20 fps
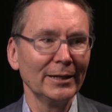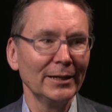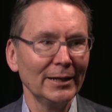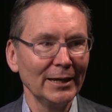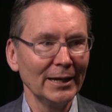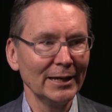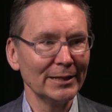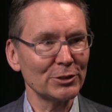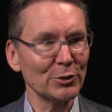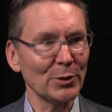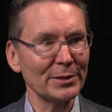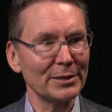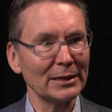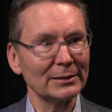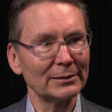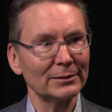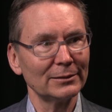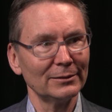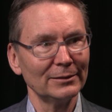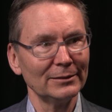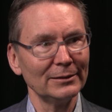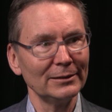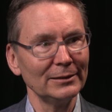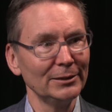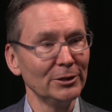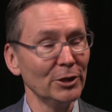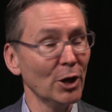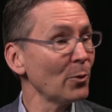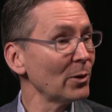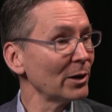And so I think
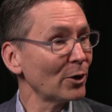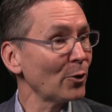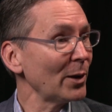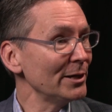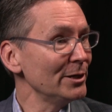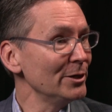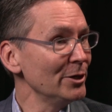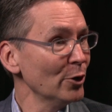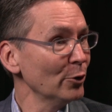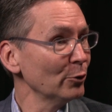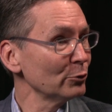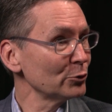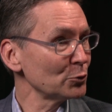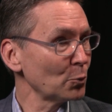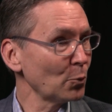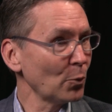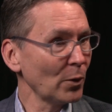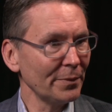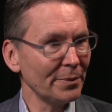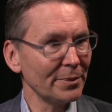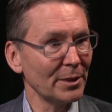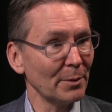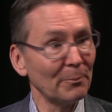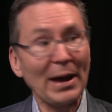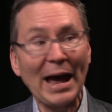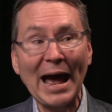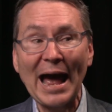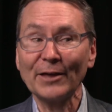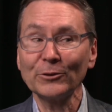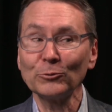no one quite knows what the
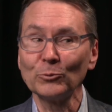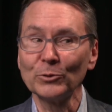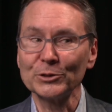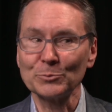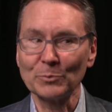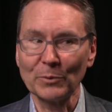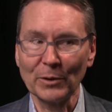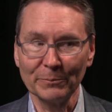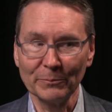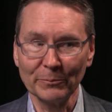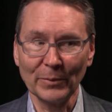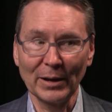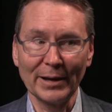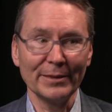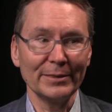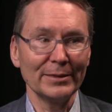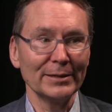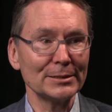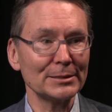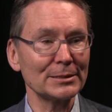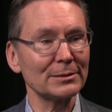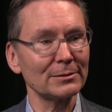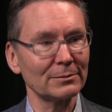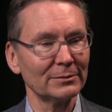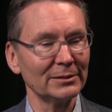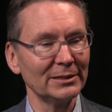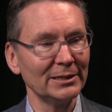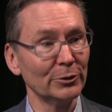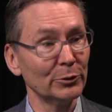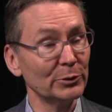path was by this,
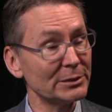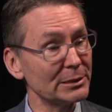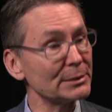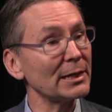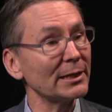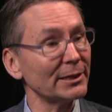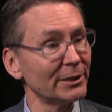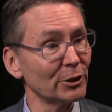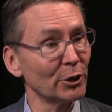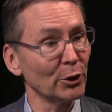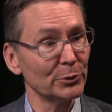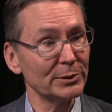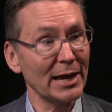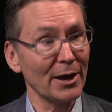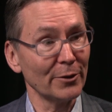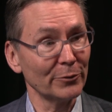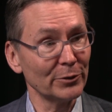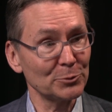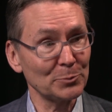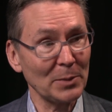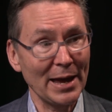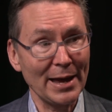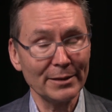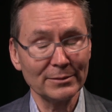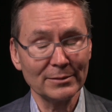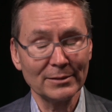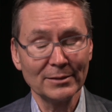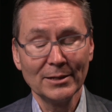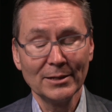it decided to go down this path.